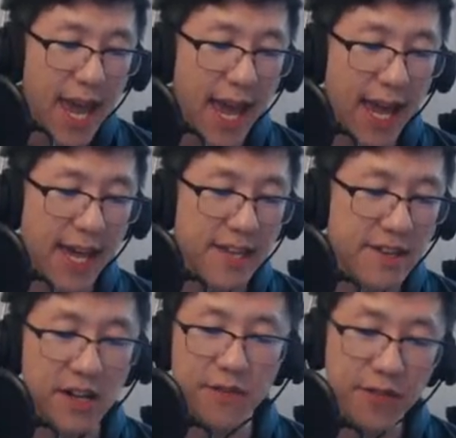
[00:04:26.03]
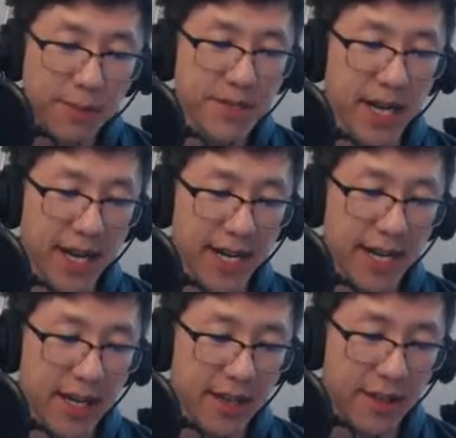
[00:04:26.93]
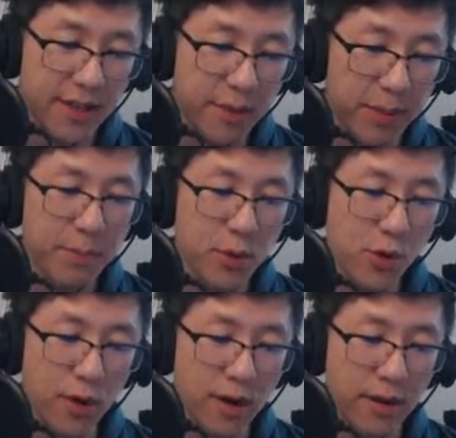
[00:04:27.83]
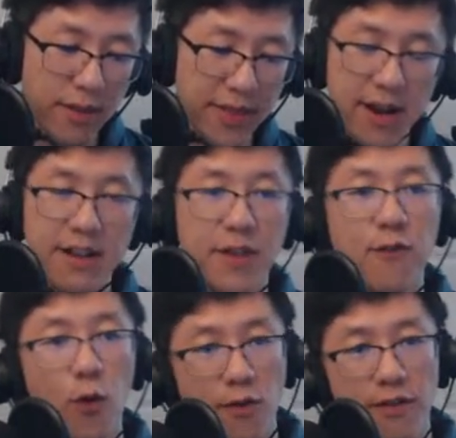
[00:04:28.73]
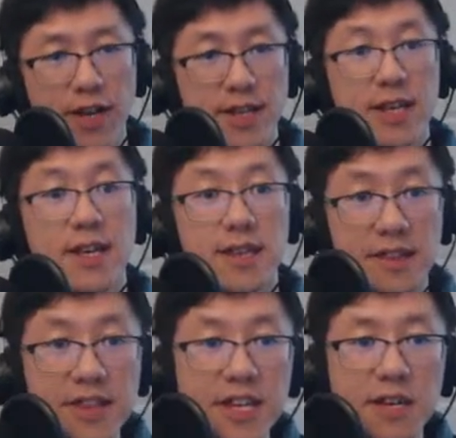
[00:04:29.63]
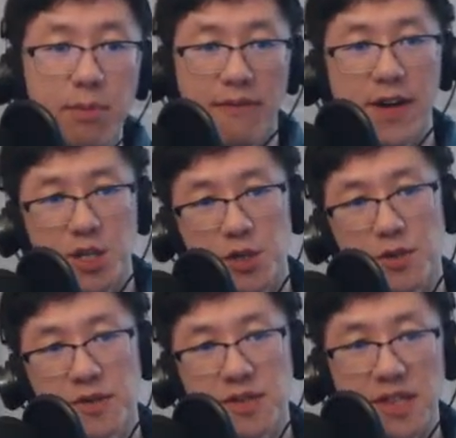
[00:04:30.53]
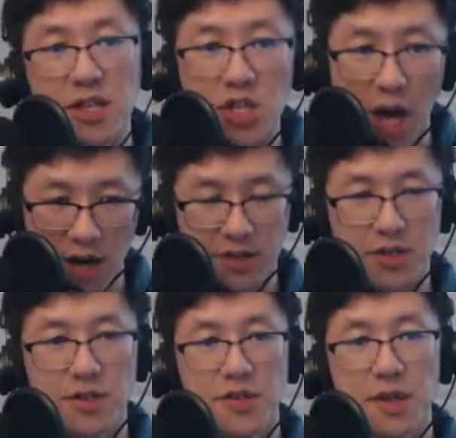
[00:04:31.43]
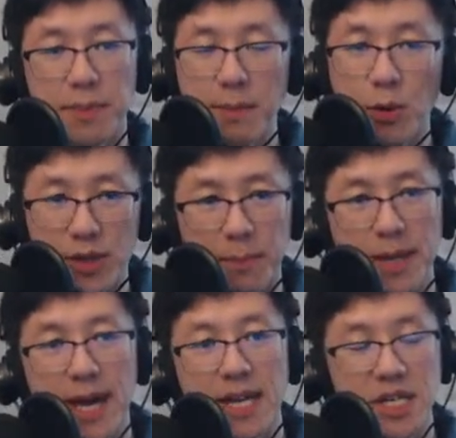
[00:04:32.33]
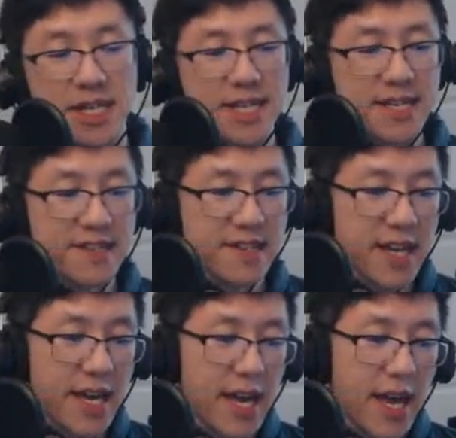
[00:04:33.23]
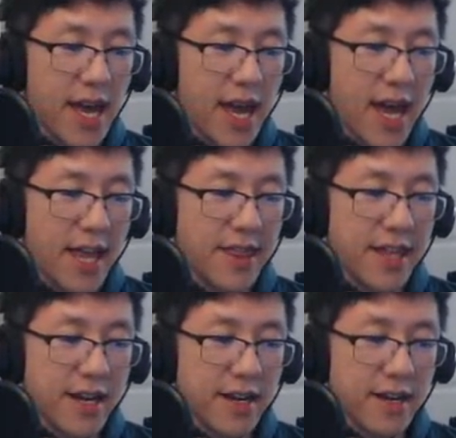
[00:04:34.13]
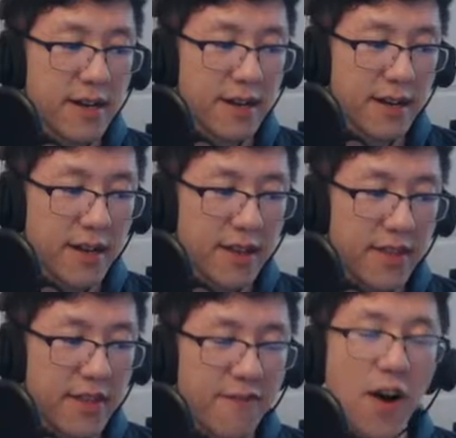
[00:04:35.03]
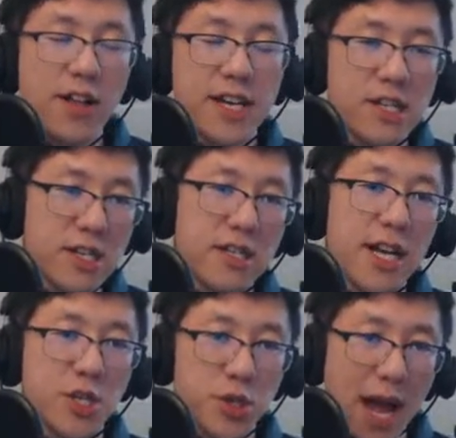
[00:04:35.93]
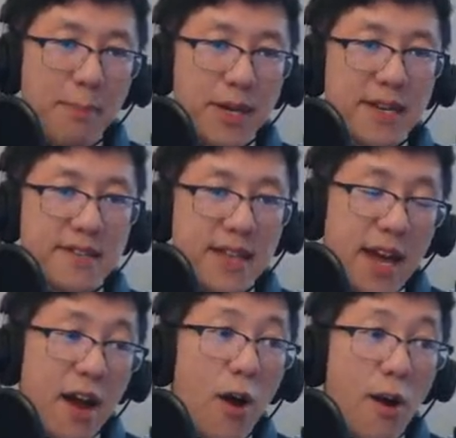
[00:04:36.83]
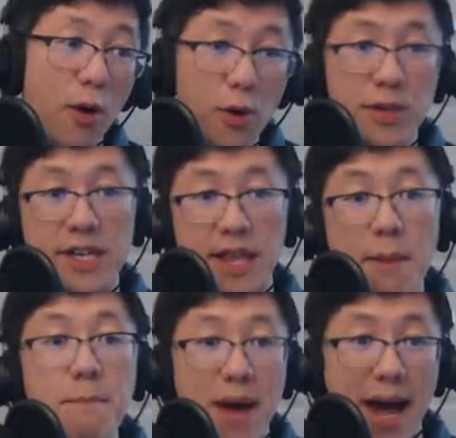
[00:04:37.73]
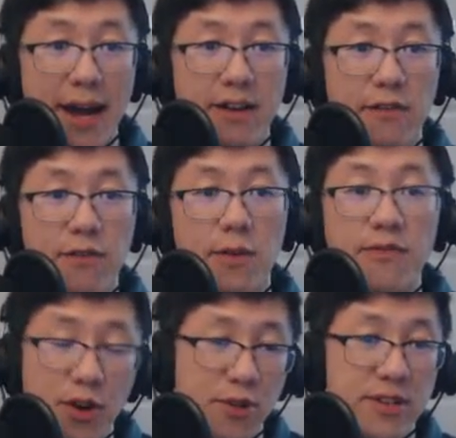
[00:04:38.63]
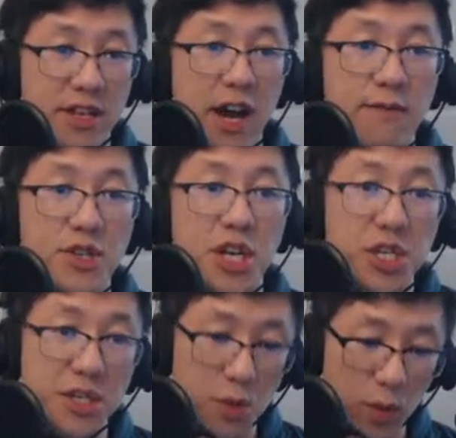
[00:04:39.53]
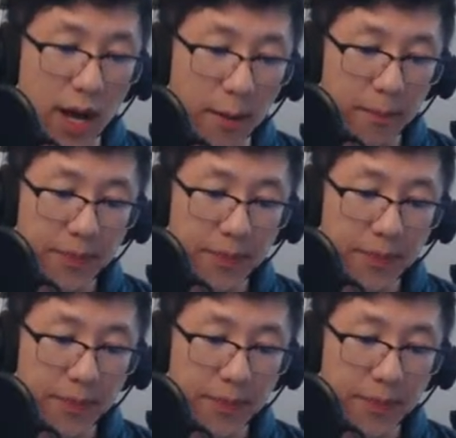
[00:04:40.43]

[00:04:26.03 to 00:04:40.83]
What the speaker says: And on the flip side, the people who are there at the forefront, the professionals, the doctors, the people with the PhDs, they're falling into a lot of trappings that are holding them back from furthering the conversation as well.